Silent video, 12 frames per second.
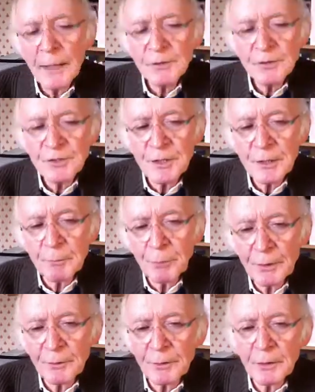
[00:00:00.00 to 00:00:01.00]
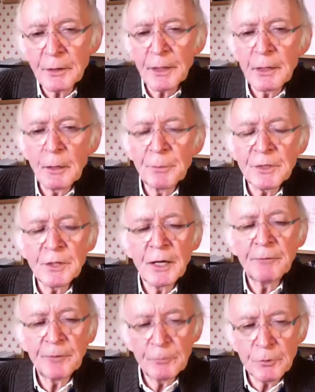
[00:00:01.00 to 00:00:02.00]
just think, Pat, that it'll be,
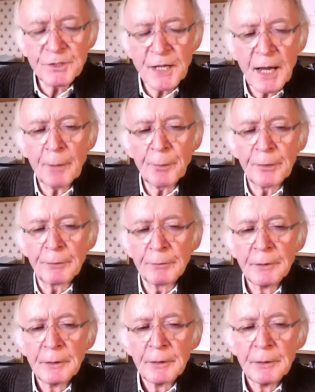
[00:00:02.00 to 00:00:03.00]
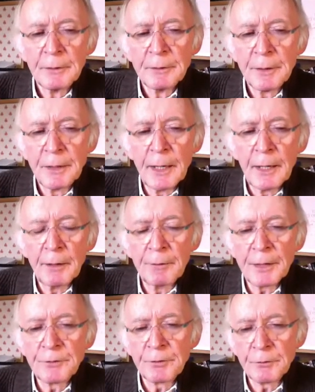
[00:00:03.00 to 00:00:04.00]
if it was to happen,
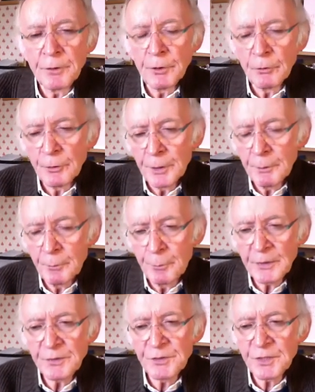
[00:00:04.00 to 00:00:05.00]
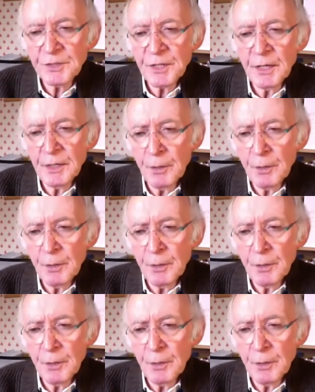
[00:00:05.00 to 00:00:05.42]
that the Brits decided they